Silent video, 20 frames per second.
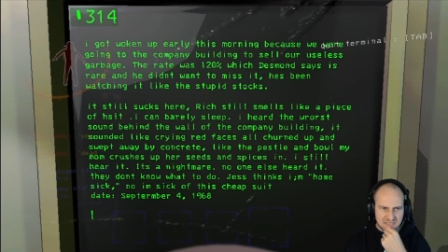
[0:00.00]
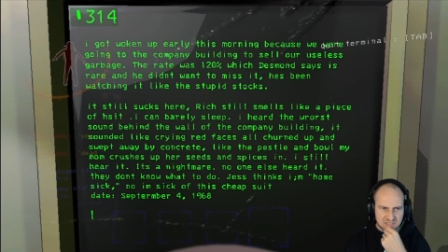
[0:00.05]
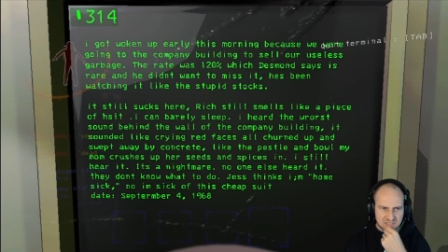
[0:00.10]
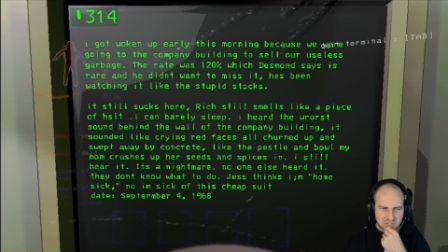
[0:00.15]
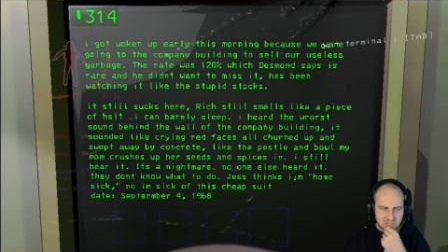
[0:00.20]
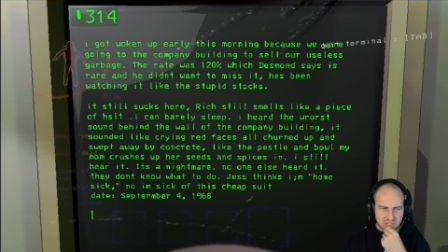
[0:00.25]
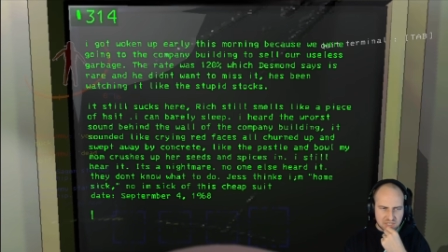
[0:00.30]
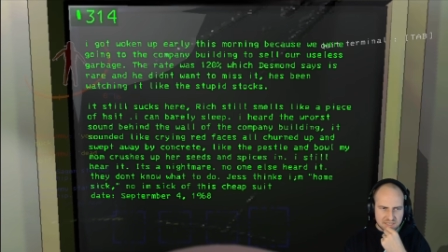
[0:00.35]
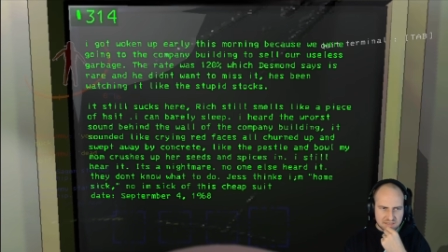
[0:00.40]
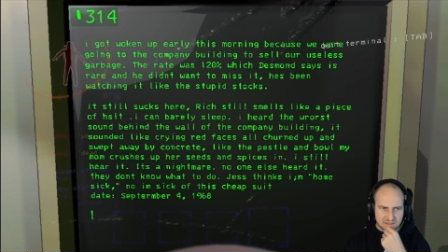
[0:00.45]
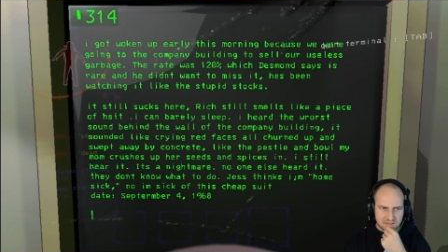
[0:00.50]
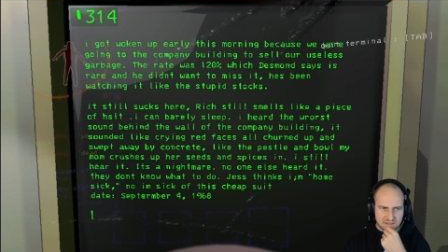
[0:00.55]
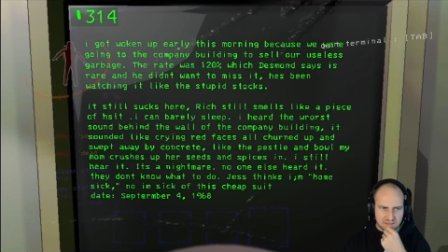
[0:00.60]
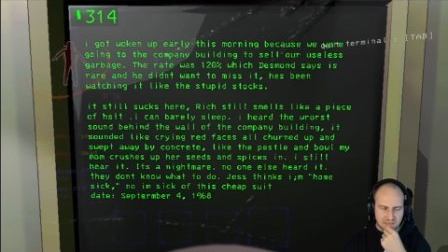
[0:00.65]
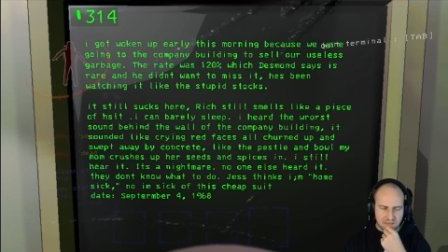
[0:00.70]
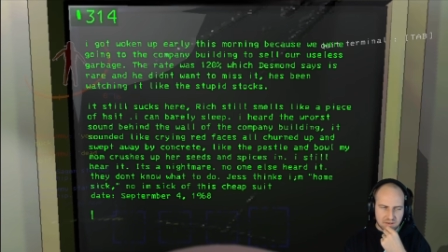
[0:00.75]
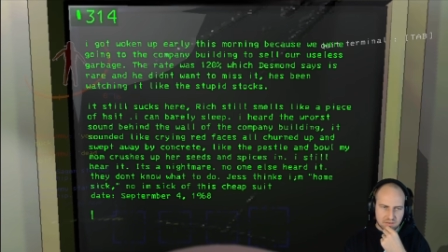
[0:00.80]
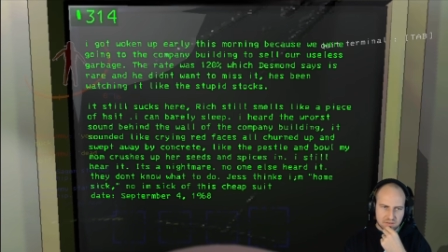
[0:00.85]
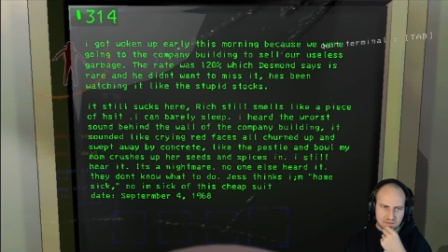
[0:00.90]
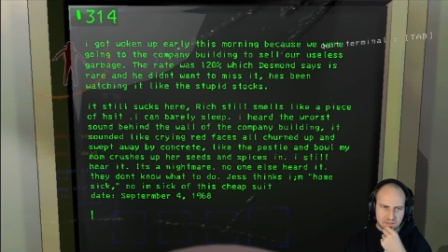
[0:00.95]
Shit.
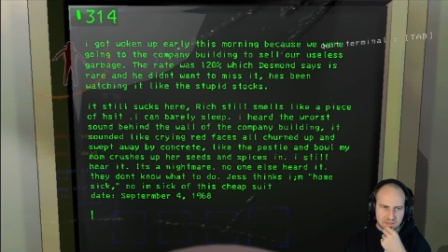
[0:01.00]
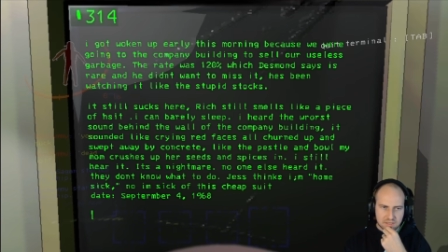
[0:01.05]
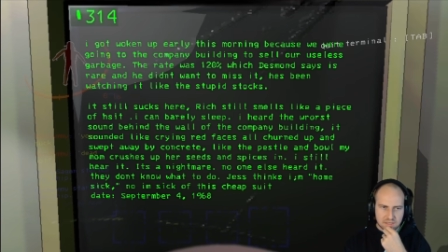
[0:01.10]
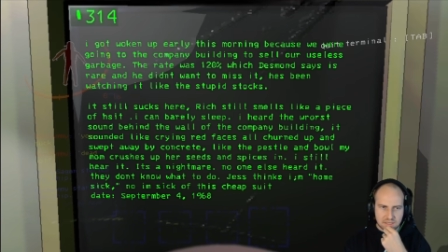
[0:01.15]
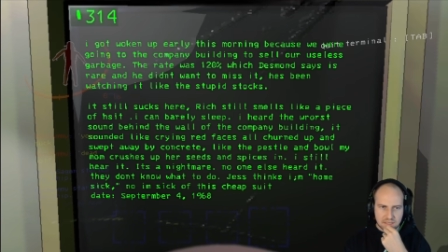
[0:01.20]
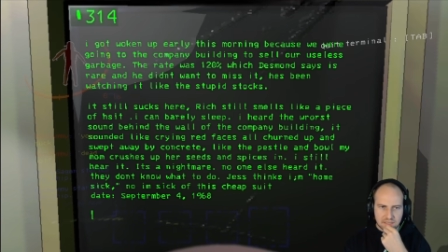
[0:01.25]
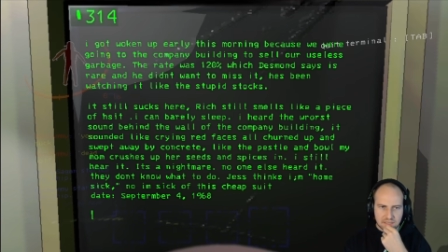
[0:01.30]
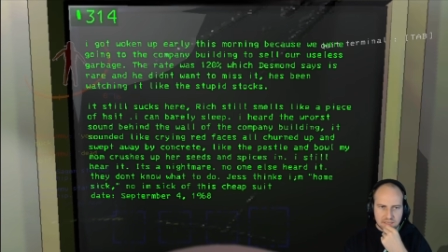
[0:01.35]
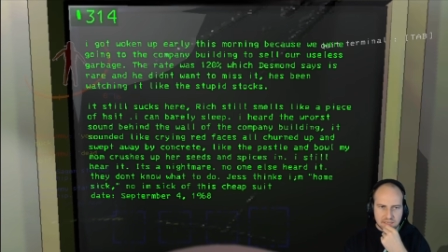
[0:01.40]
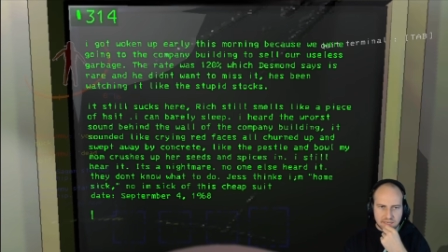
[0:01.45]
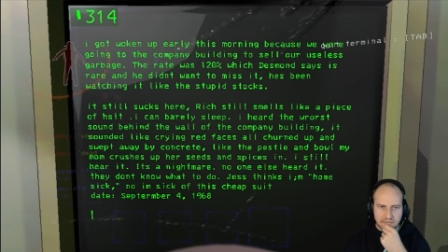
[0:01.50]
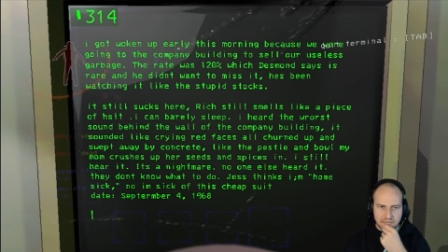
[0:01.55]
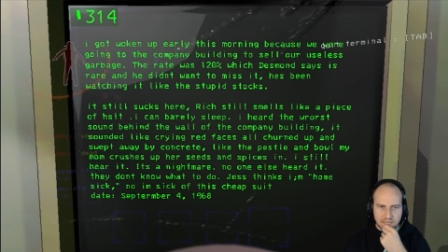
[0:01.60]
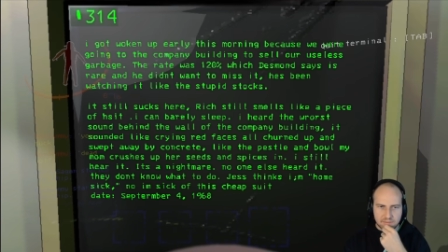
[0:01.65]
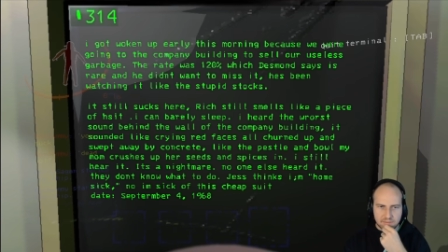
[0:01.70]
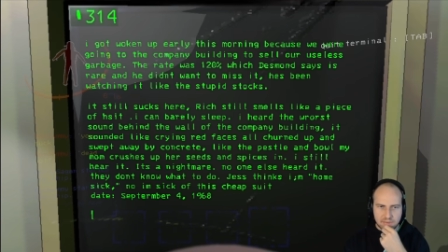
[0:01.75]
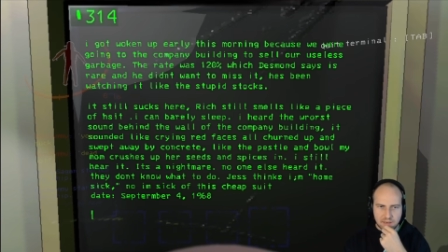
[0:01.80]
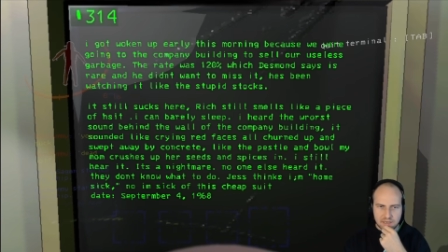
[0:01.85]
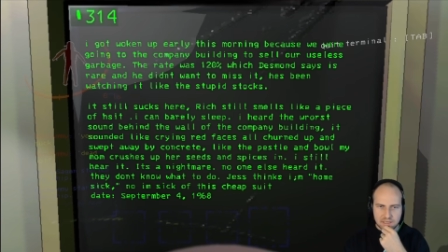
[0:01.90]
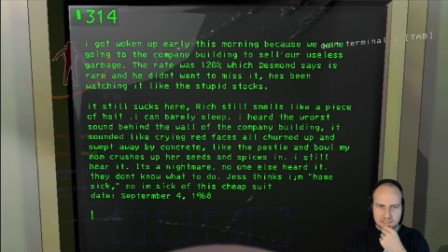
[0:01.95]
Oh. I
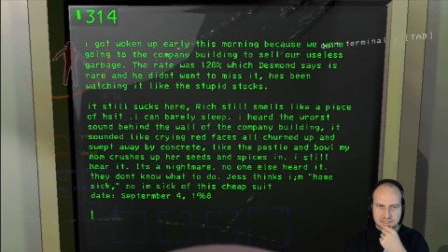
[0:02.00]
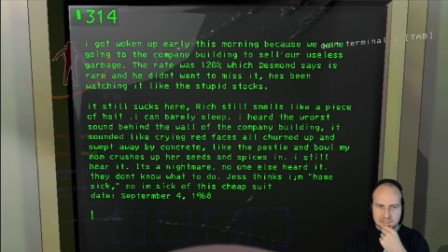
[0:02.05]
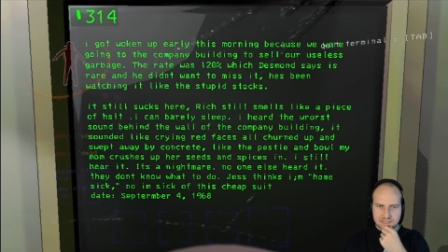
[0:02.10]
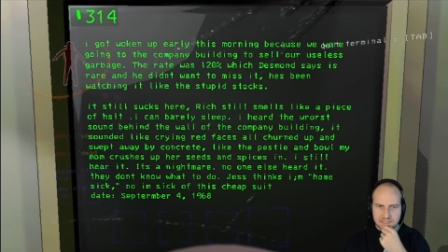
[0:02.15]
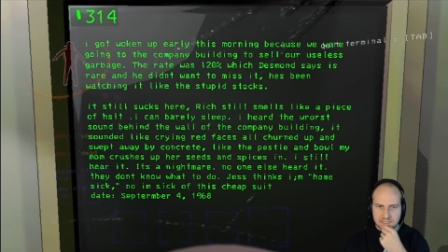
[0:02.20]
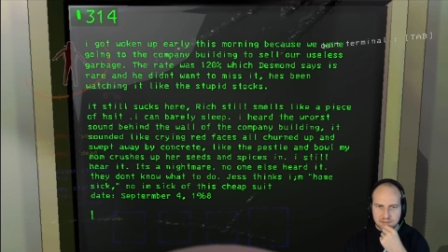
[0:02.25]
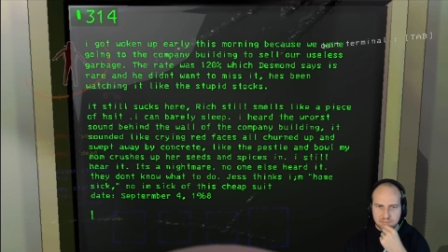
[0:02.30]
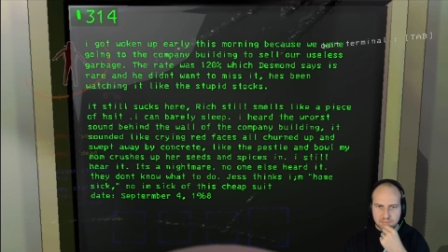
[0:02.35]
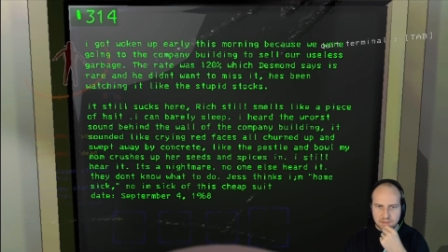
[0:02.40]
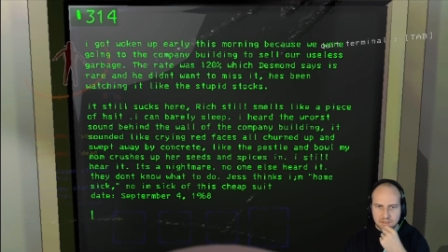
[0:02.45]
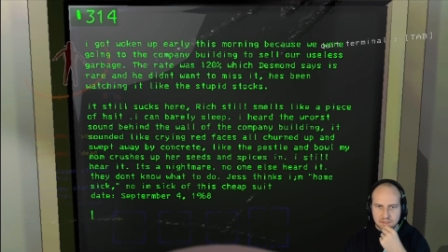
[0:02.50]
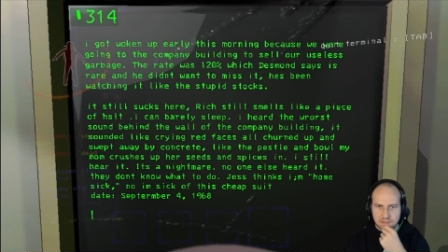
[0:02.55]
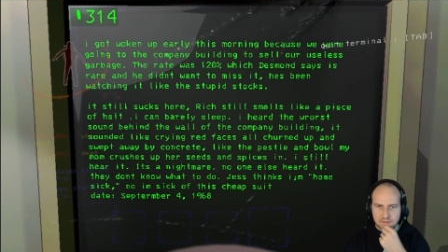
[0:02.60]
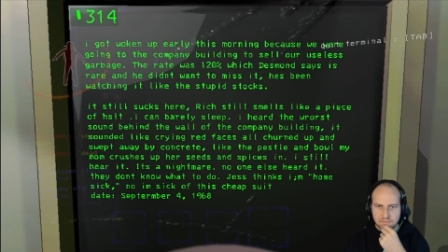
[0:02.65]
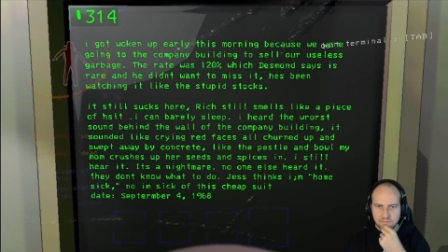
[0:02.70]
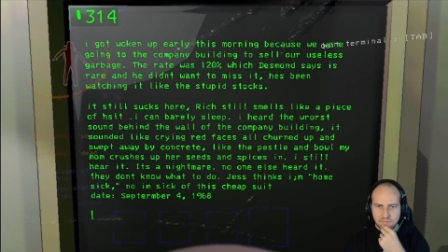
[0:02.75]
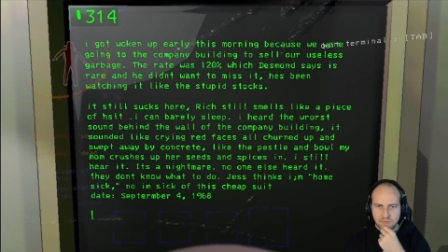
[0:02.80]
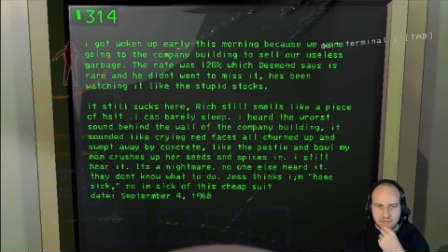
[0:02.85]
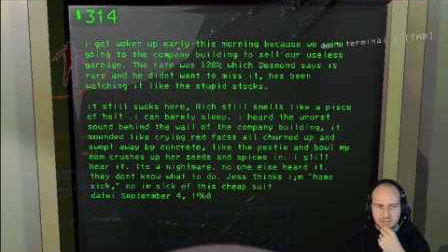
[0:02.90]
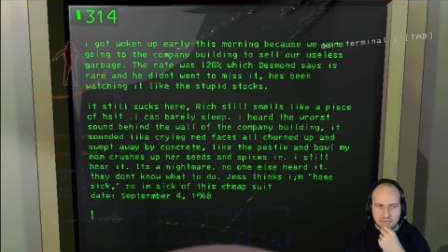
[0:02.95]
can barely sleep.
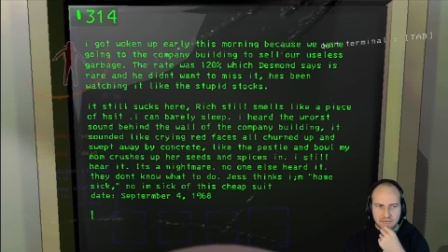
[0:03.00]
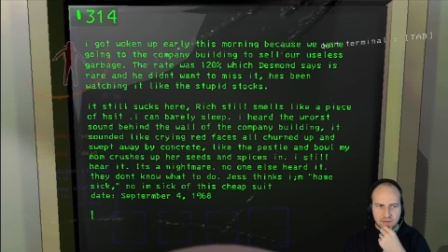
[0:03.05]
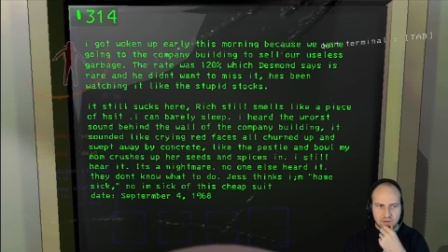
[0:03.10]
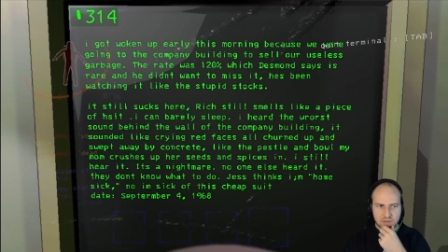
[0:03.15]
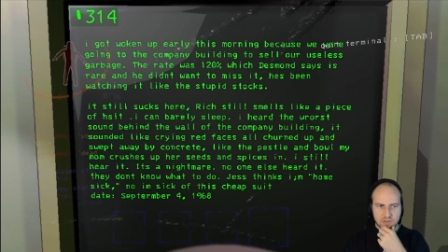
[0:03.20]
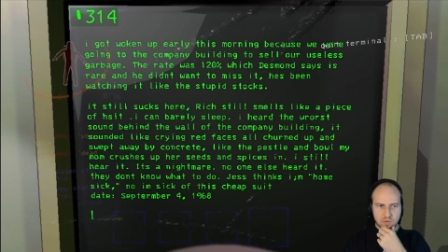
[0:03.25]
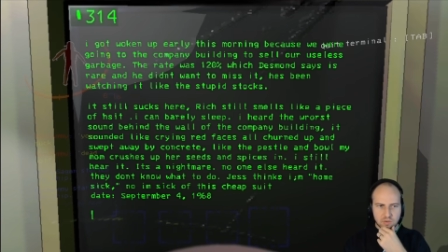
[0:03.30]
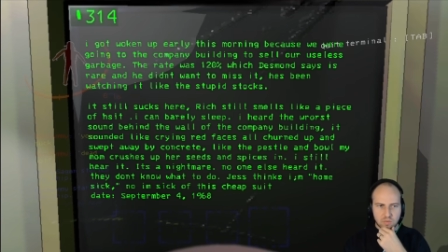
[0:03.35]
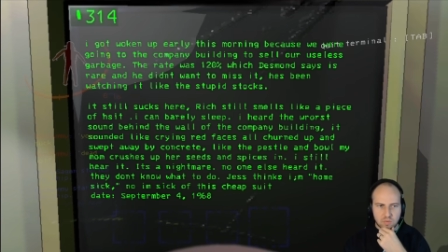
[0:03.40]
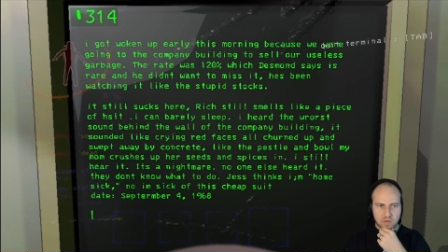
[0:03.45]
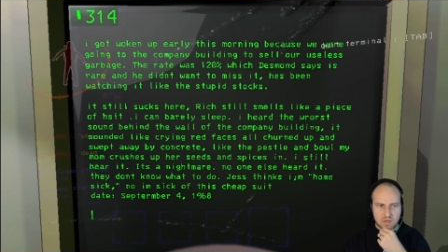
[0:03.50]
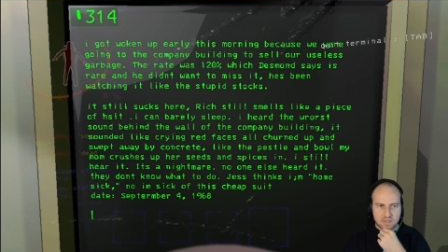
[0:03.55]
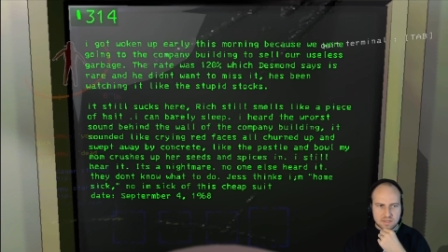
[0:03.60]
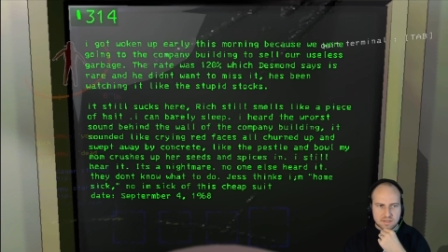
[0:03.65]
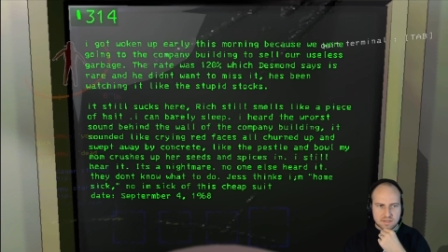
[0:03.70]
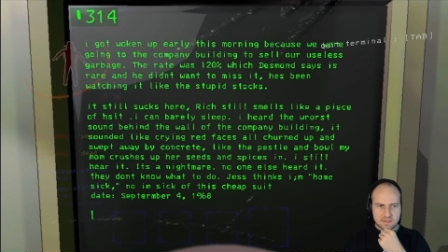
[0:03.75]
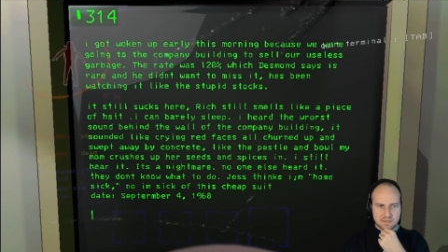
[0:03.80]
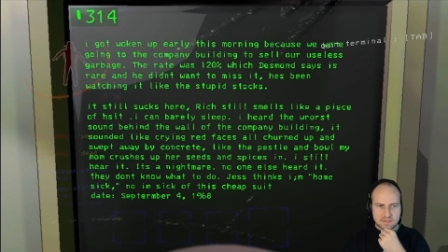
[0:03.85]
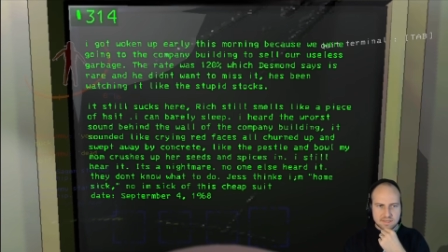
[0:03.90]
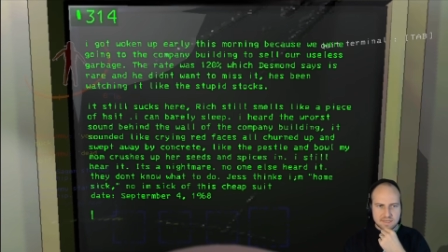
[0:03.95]
I heard the
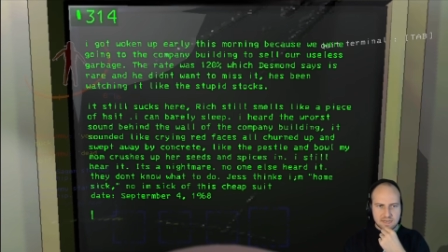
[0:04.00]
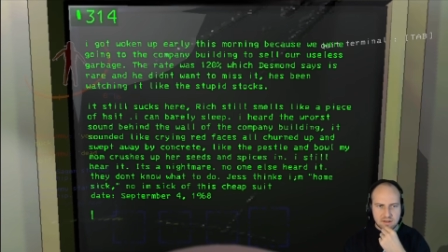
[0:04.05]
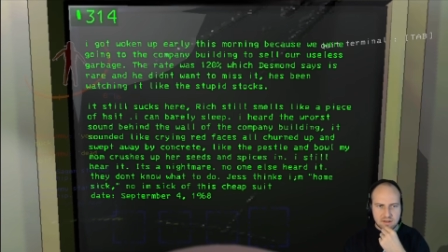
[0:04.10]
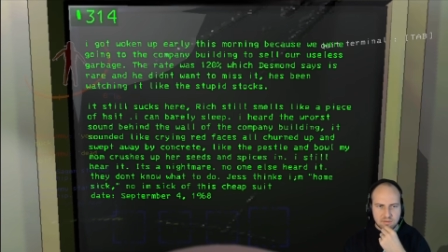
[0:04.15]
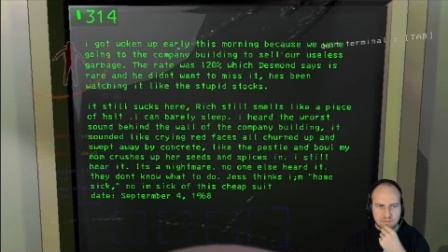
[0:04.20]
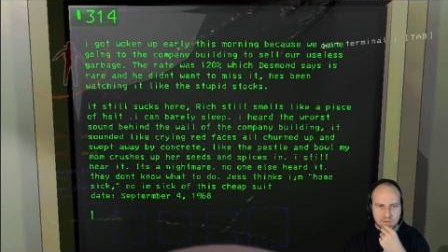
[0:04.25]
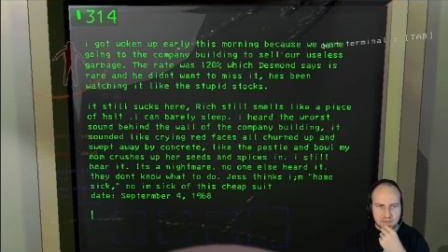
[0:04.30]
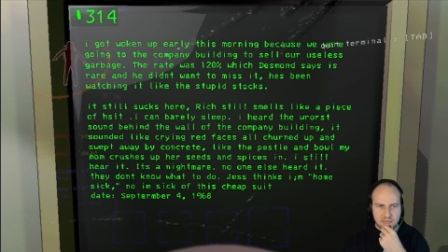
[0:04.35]
worst sound